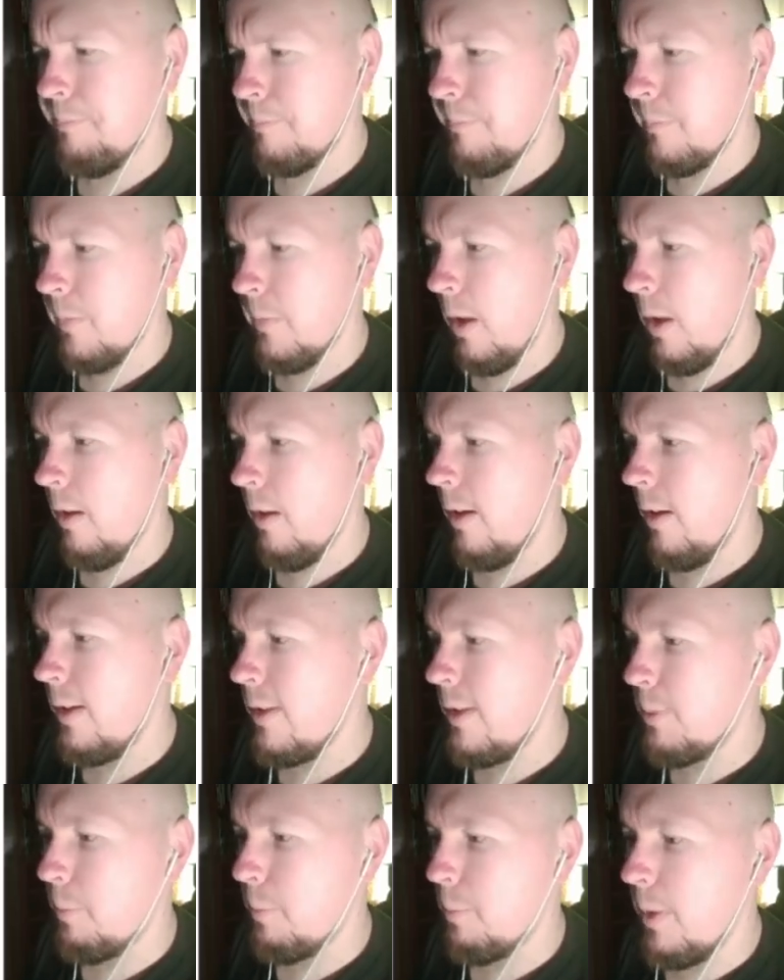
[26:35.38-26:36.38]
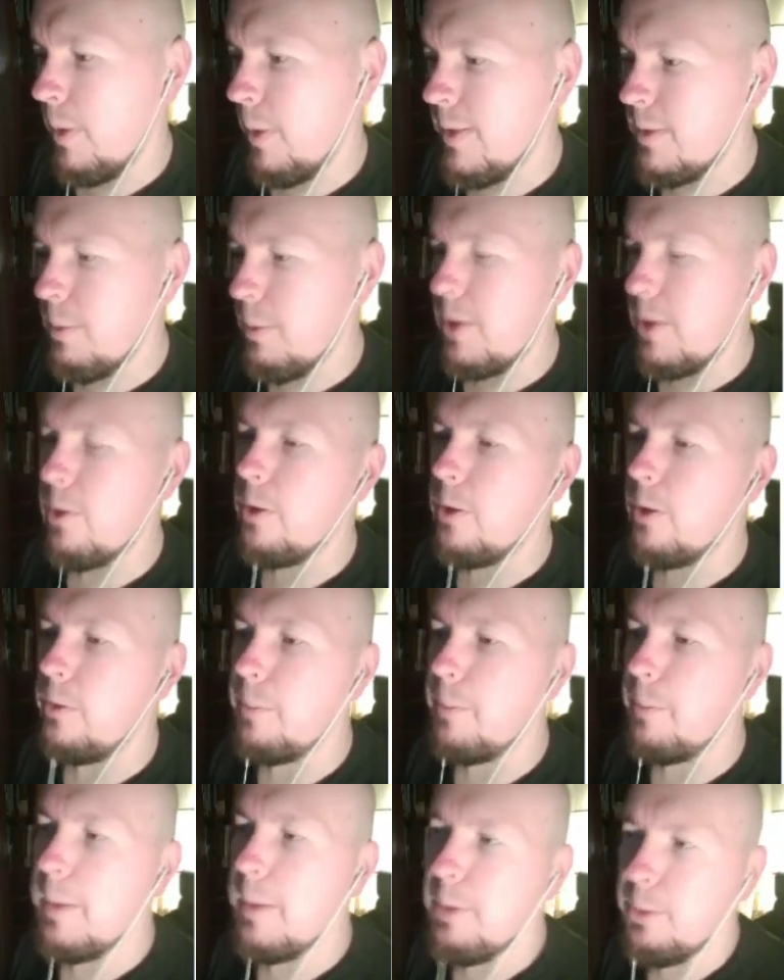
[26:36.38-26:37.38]
I guess by symmetrical, maybe you
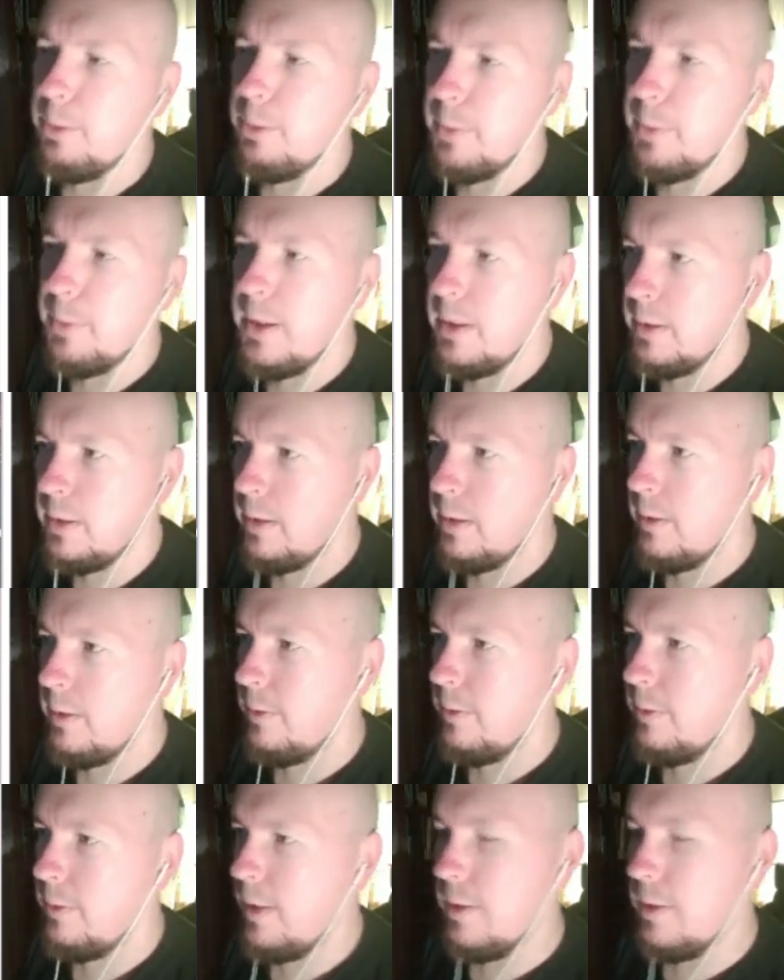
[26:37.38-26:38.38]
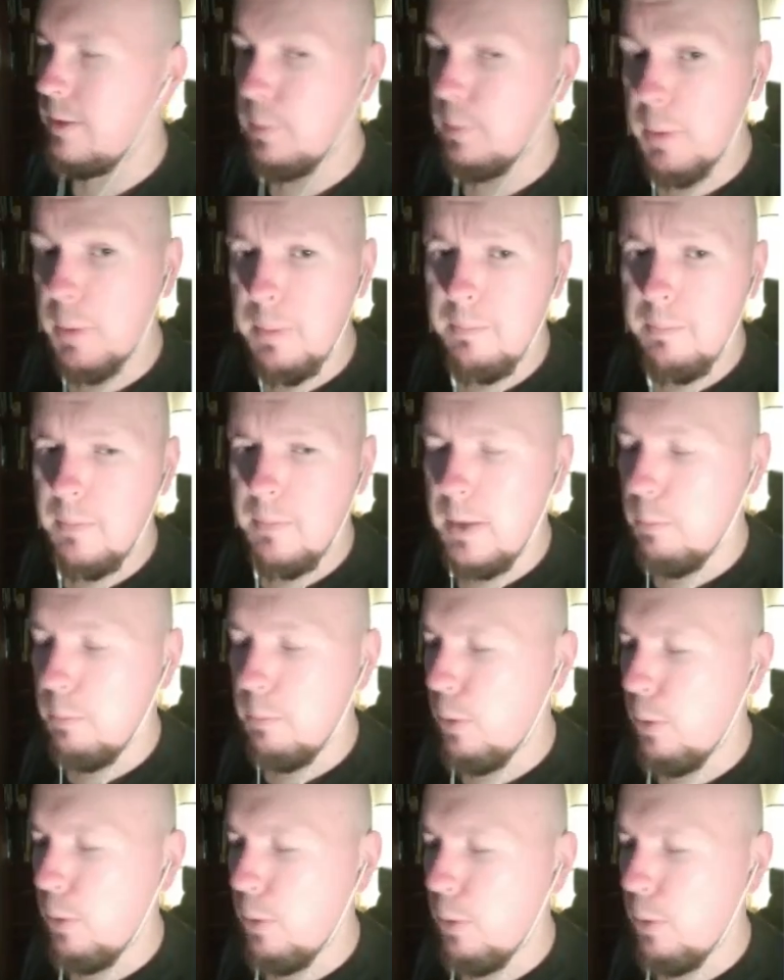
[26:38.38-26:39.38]
mean that it's been in both
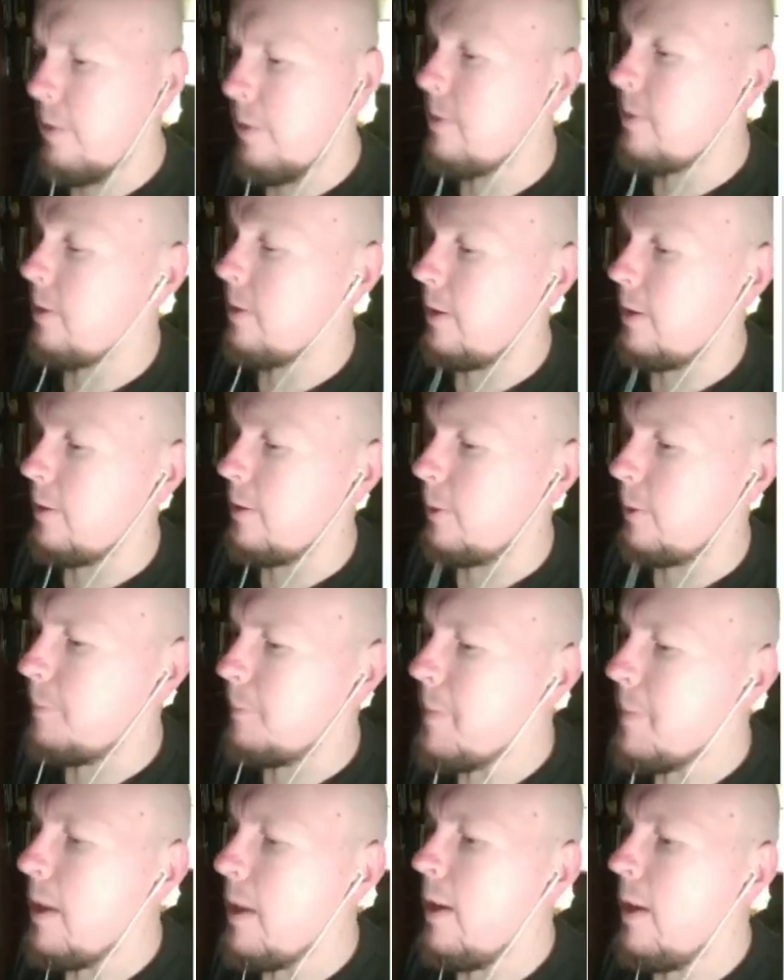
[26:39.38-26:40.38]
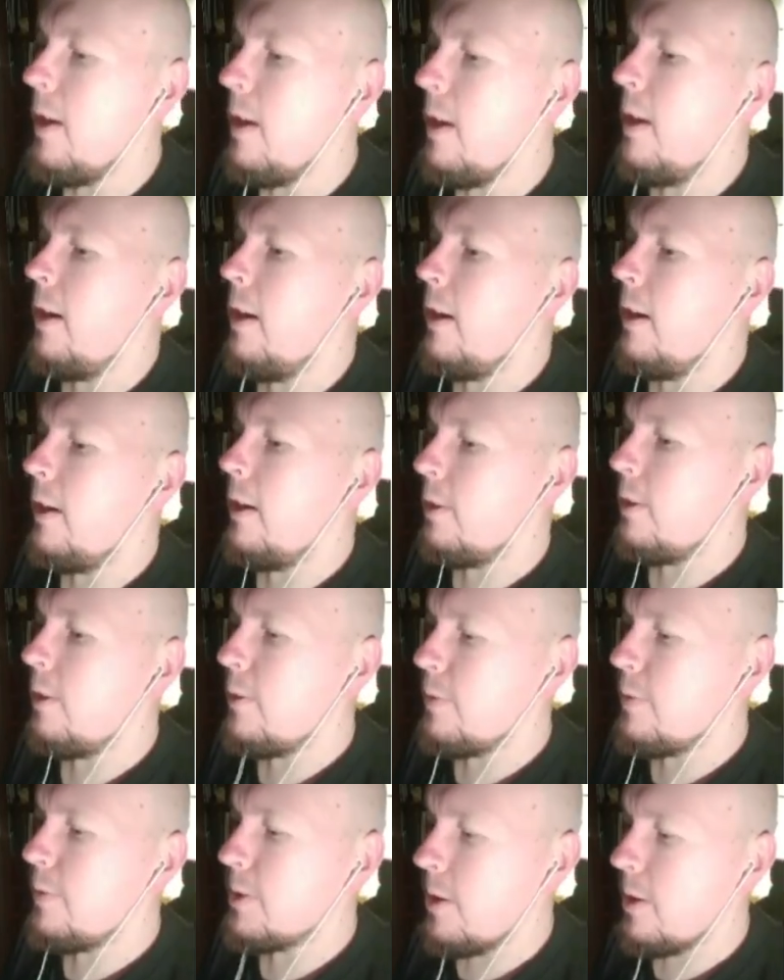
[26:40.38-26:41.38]
ears? I don't know. "It could have started
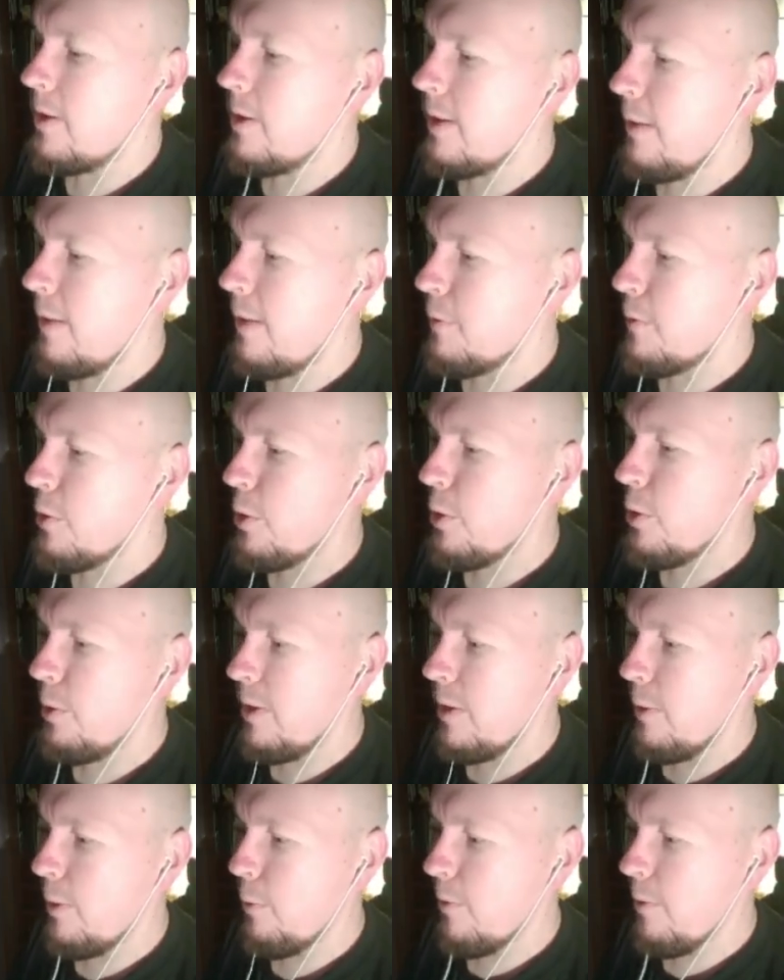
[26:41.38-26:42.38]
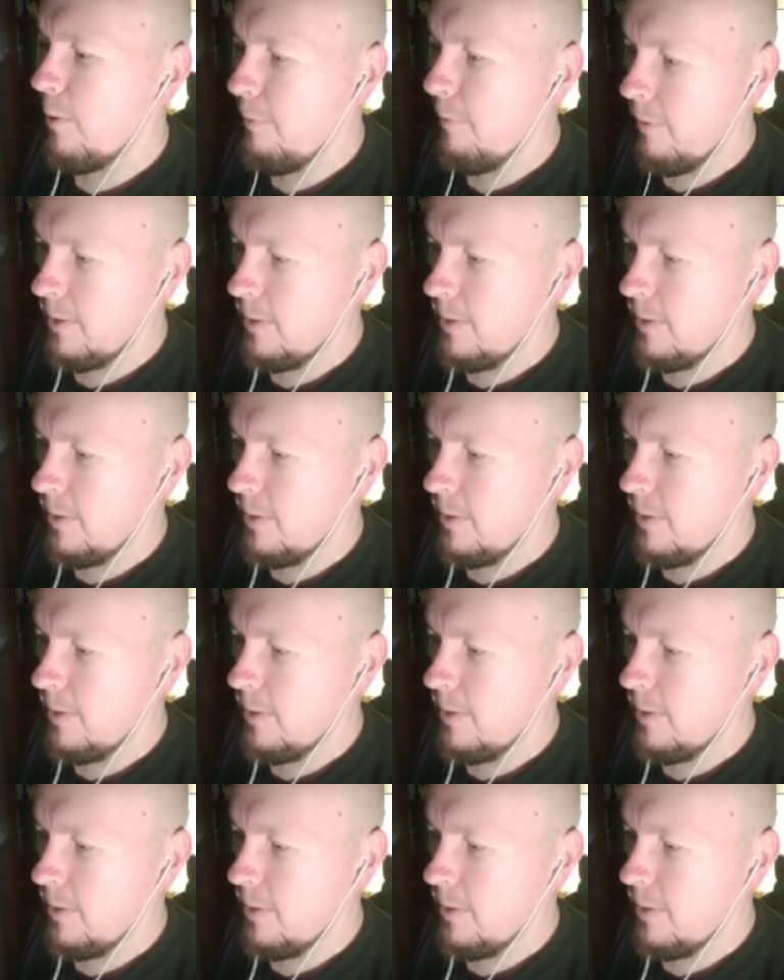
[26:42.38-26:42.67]
after shooting a .357